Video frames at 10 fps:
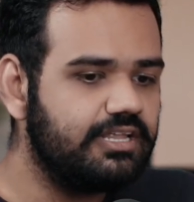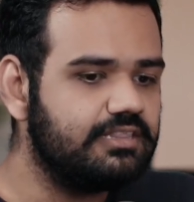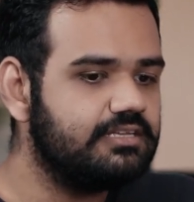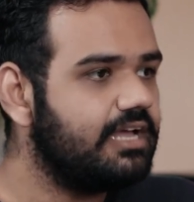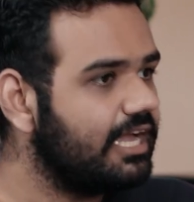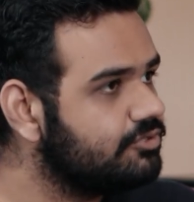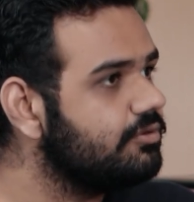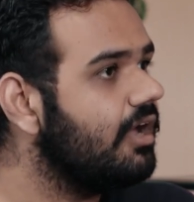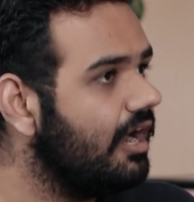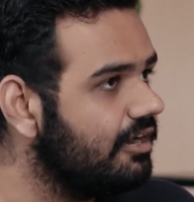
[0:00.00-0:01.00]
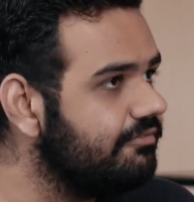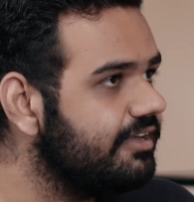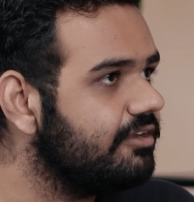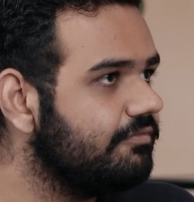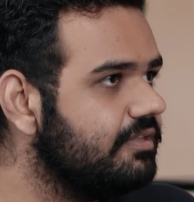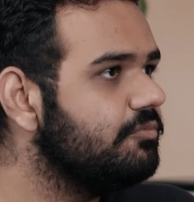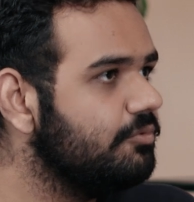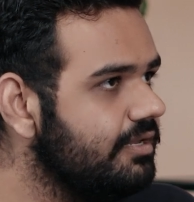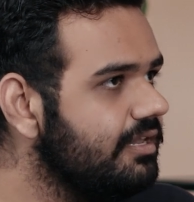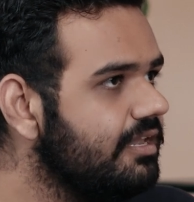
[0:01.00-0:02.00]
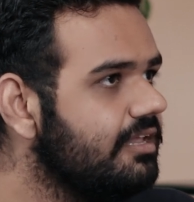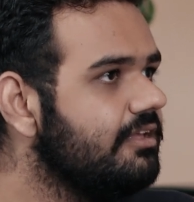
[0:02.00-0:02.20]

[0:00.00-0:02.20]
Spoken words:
in the actual hardware of the mobile,